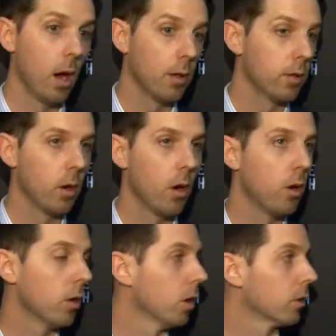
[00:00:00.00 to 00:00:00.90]
and they're
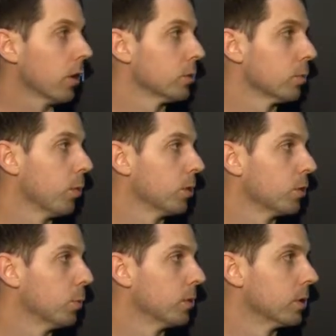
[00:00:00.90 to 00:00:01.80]
all across the board
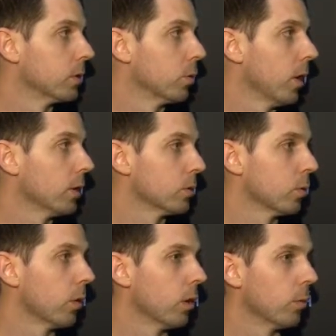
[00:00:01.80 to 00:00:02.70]
too, position-wise, to
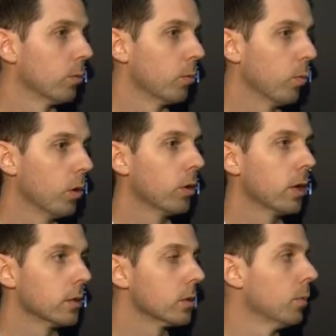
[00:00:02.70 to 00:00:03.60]
where we'll
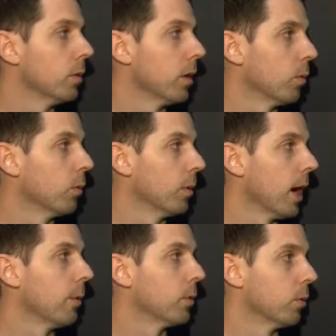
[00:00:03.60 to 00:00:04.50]
get someone that we'll be
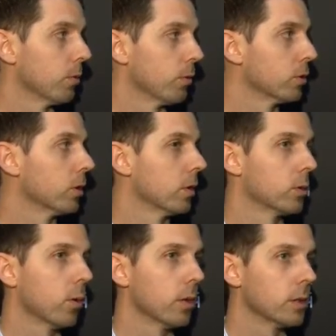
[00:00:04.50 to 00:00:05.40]
happy with for sure at
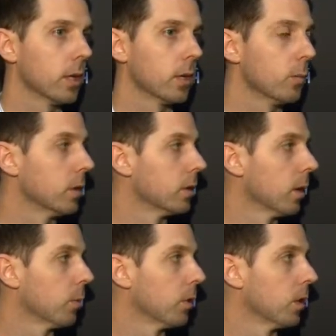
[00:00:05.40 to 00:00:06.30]
20. It's not going to be the
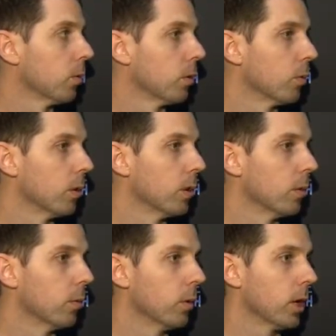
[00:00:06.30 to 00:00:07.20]
type of thing where
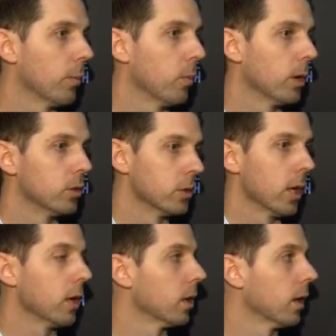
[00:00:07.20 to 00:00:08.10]
we come away just
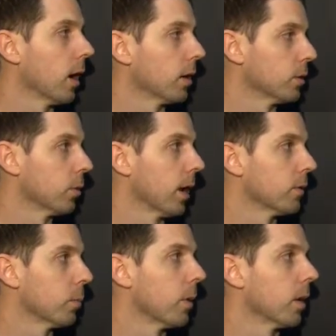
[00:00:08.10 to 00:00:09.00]
taking a guy because we have
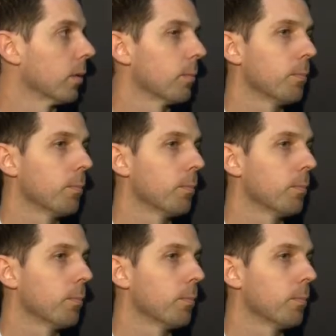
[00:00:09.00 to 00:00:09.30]
to pick.